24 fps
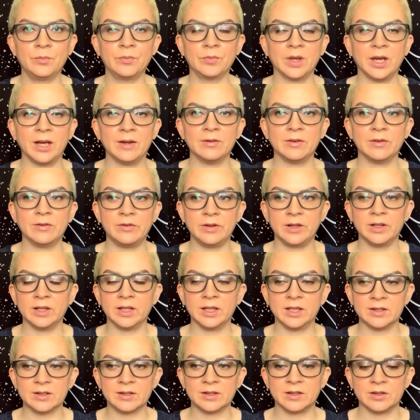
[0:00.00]
I have a feeling
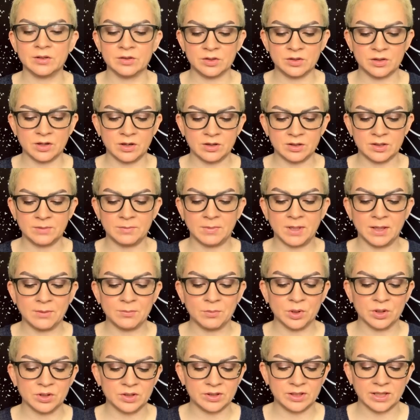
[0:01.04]
it's going to start to make
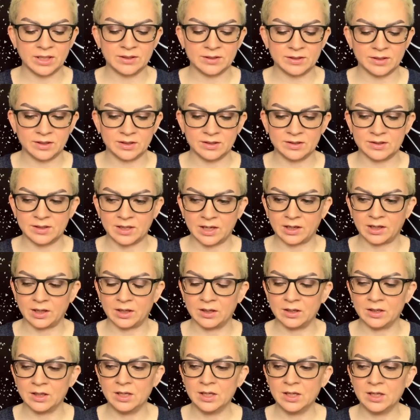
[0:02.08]
more sense in a second.
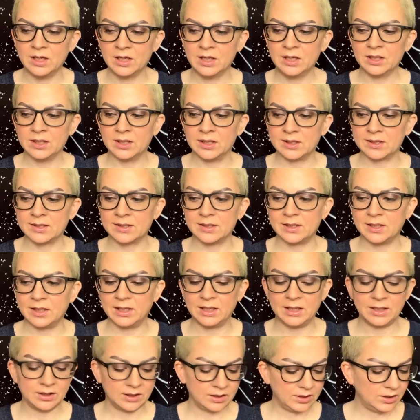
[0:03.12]
Let's
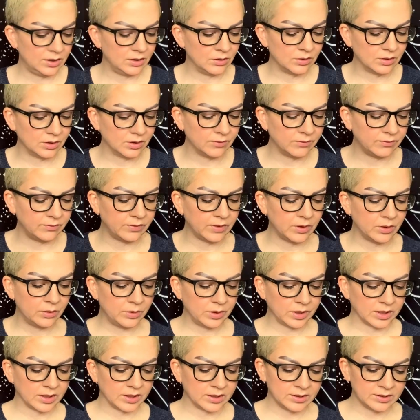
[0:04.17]
see your
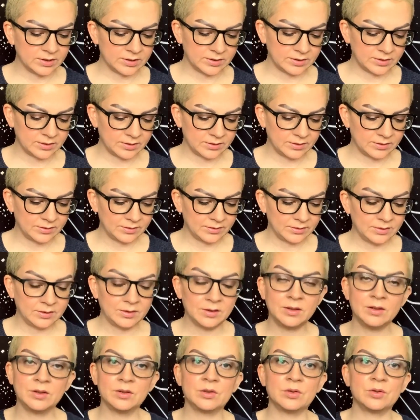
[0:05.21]
focus,
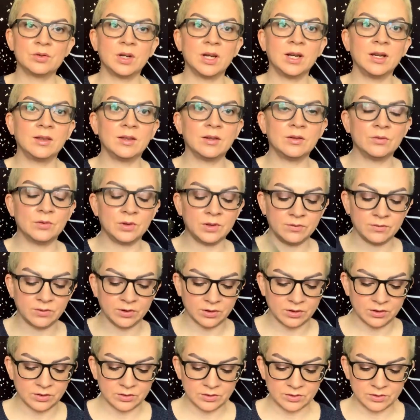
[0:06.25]
Strength in
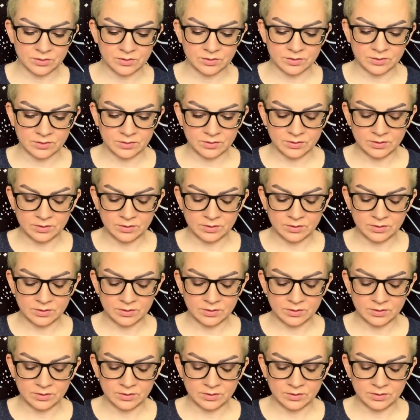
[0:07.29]
reverse.